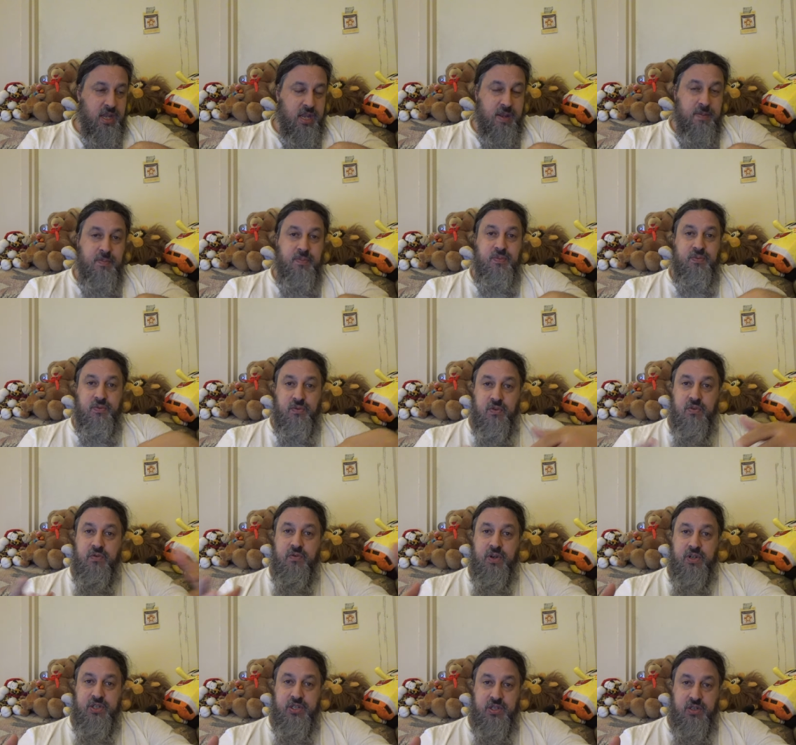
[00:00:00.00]

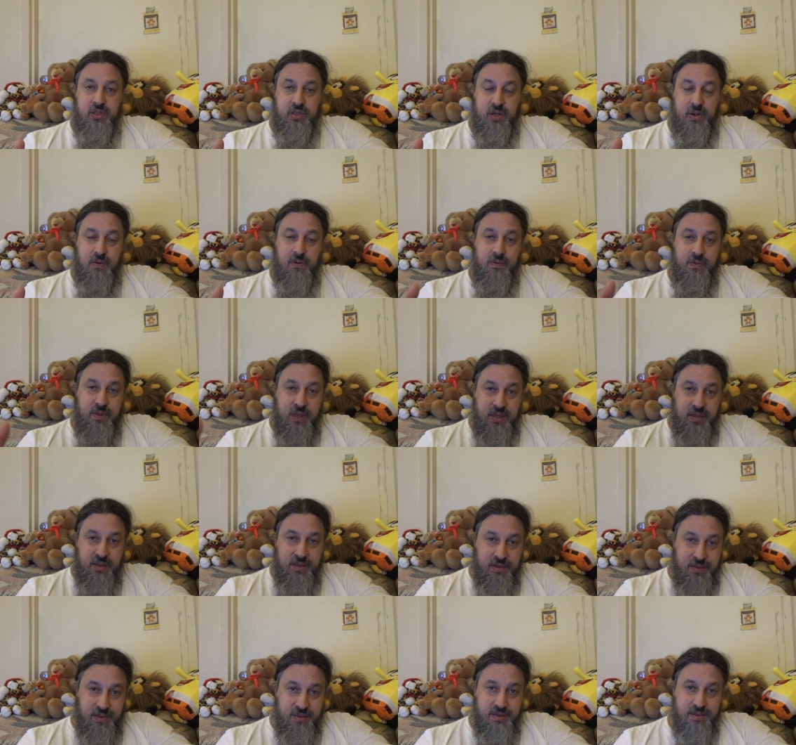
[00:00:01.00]
improve what you know, then
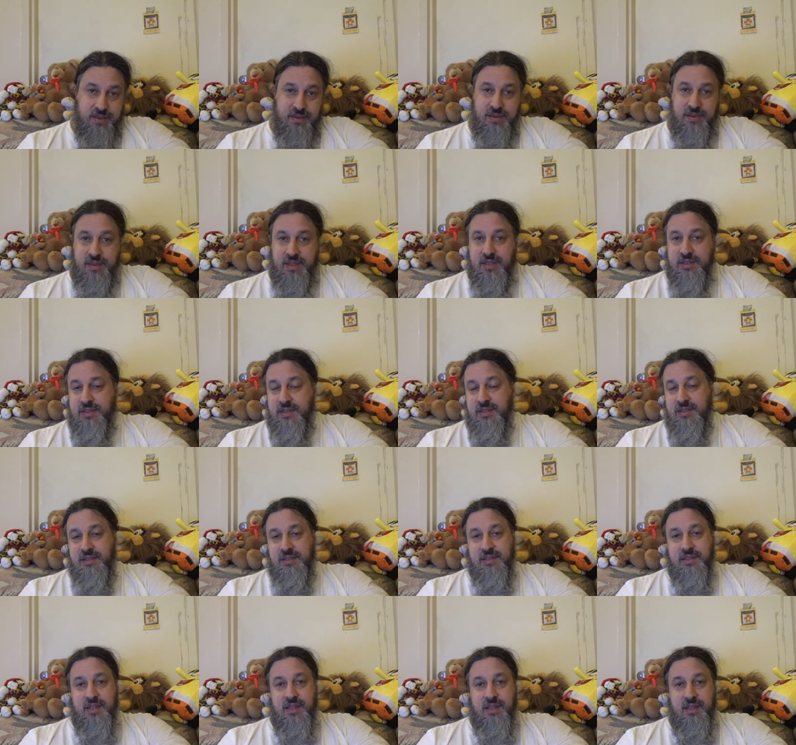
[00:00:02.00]
this
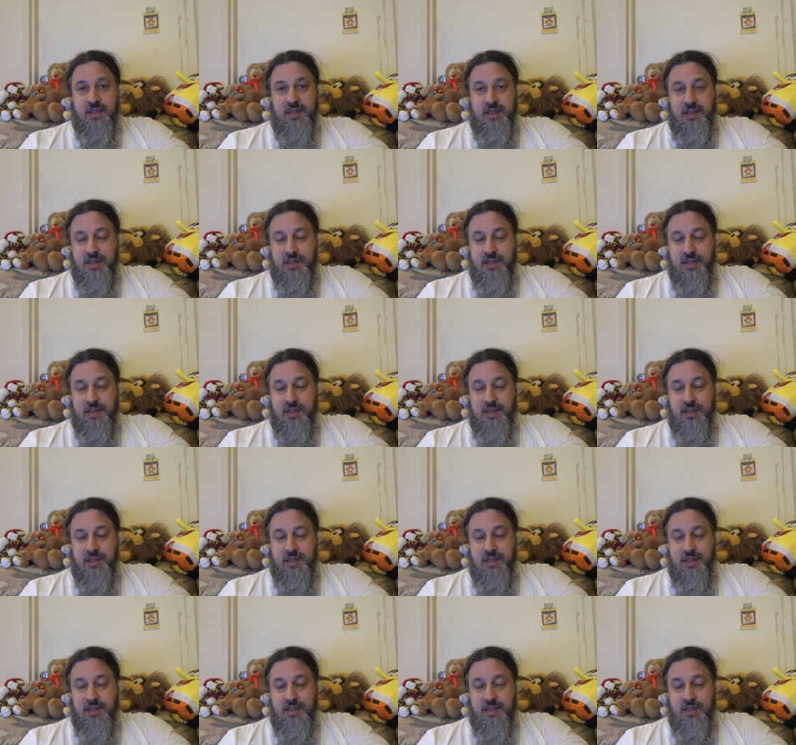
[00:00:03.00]
is a